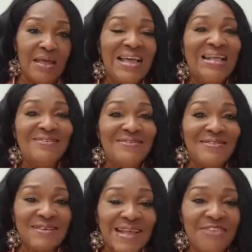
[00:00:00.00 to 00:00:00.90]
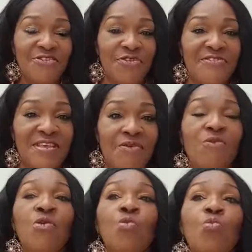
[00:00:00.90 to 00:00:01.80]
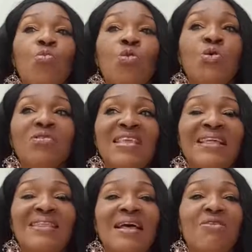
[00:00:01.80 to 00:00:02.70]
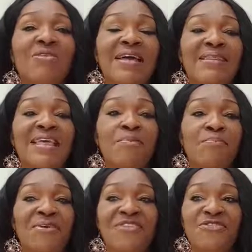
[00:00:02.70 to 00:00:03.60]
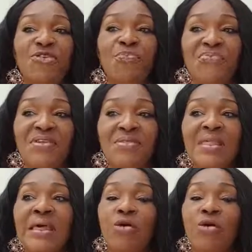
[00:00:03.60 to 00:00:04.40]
and ask yourself, what and how can I bring something